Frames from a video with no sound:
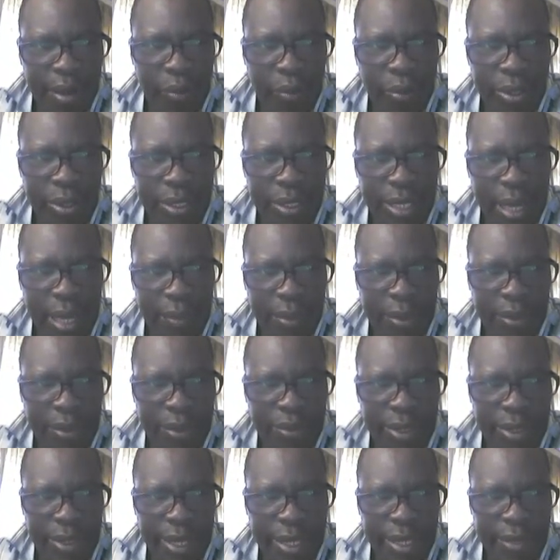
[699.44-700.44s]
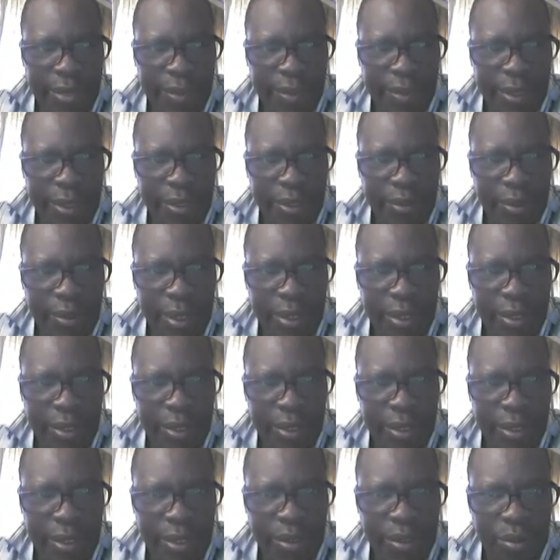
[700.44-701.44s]
we sum it with respect to what?
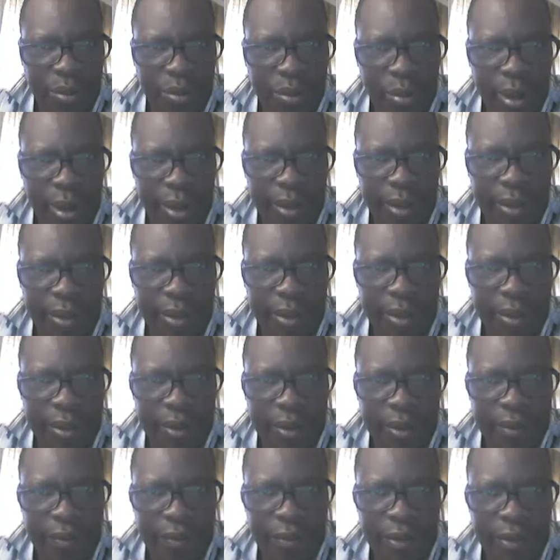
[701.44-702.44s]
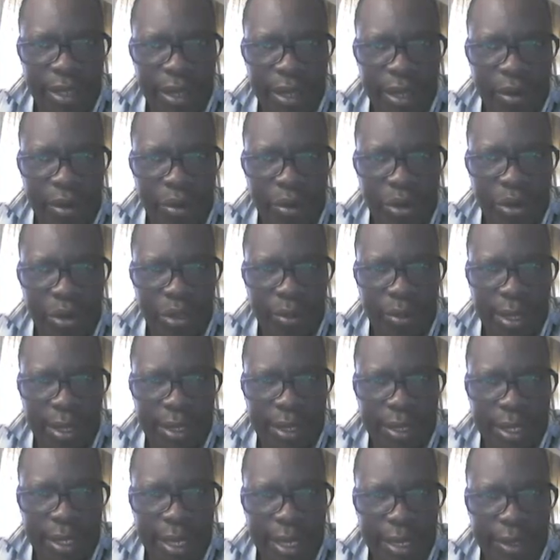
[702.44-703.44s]
To y. For the
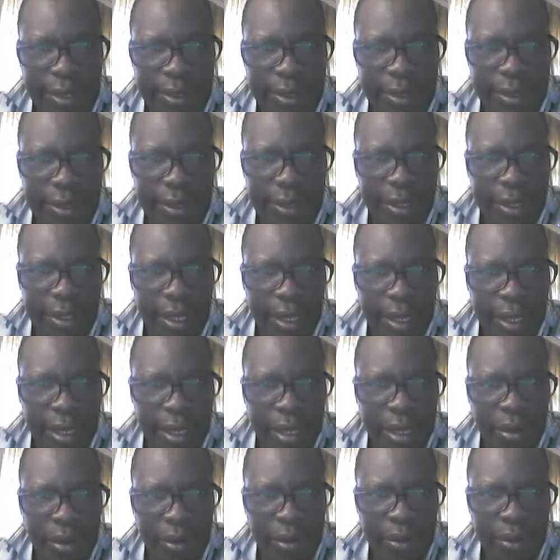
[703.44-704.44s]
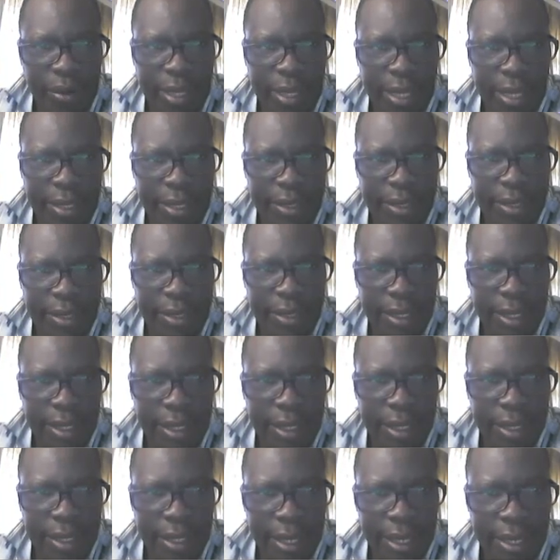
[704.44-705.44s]
continuous case. Note that
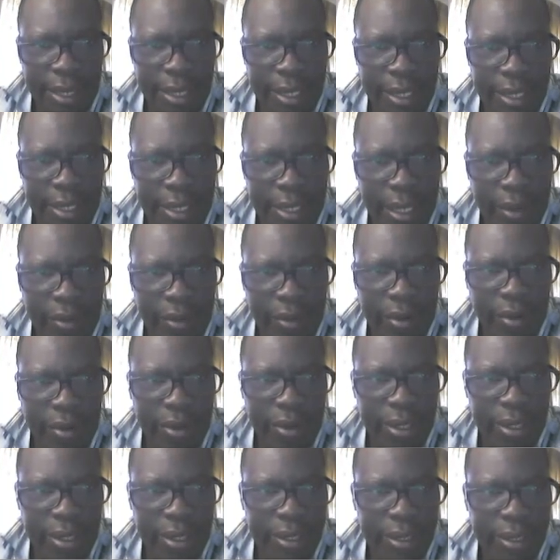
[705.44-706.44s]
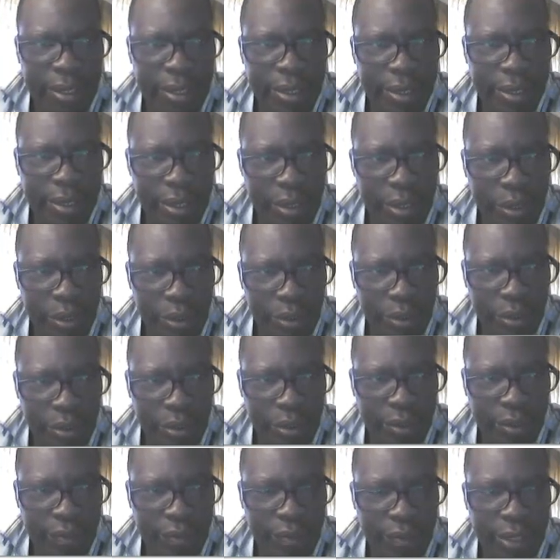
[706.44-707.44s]
the integral is
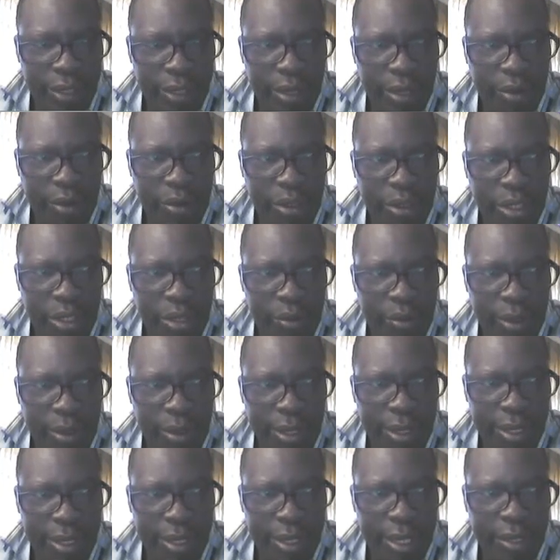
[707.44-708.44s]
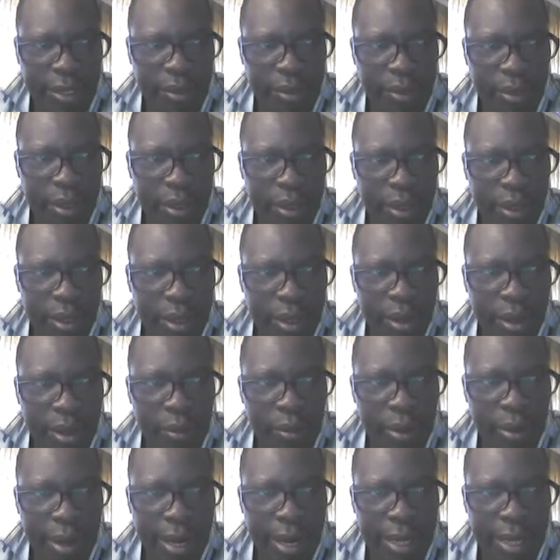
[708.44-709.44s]
used for the continuous case,
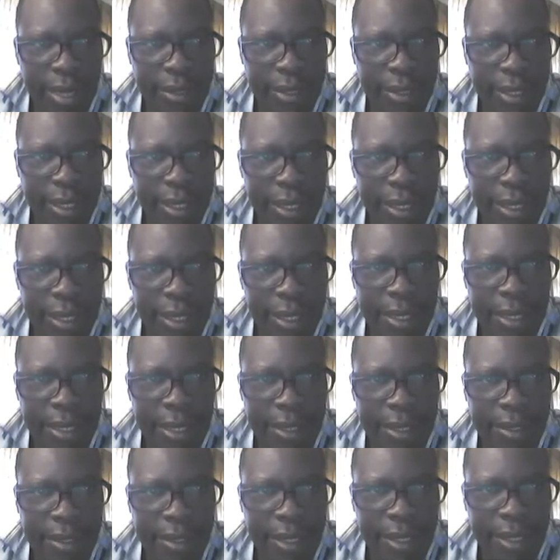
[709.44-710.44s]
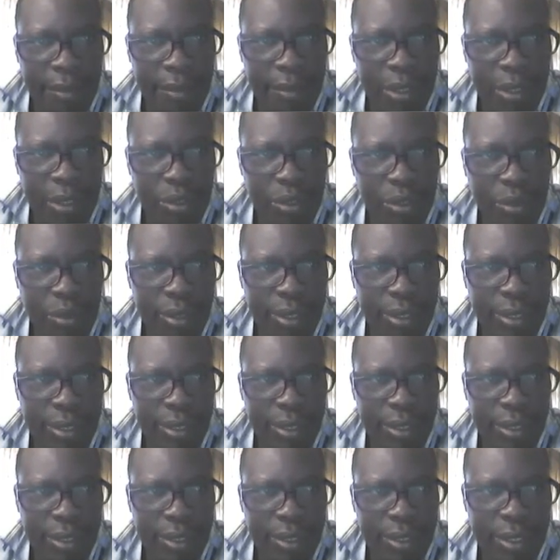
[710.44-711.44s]
whereas the
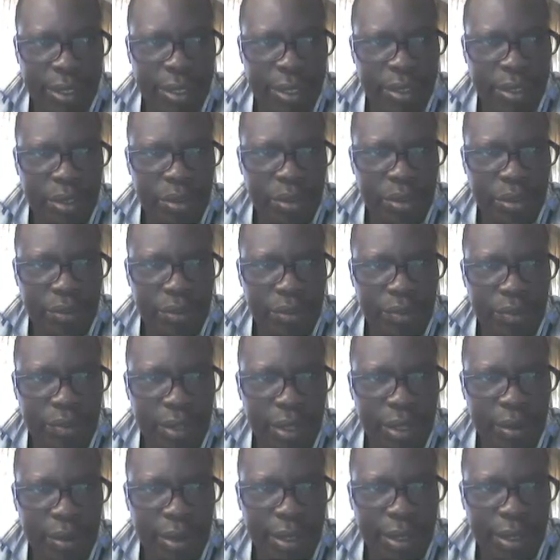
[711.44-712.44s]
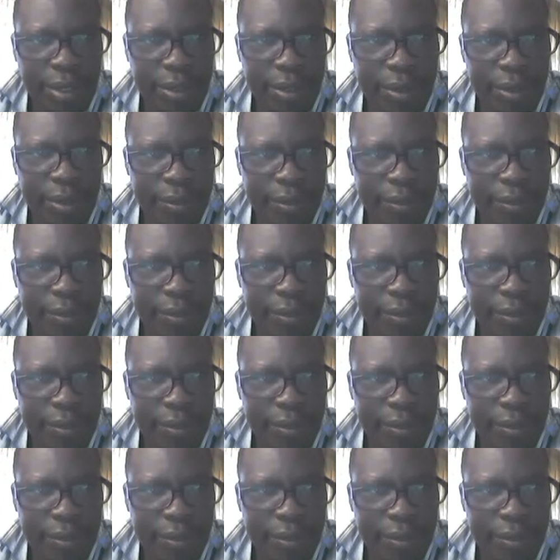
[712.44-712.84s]
summations is used for the what?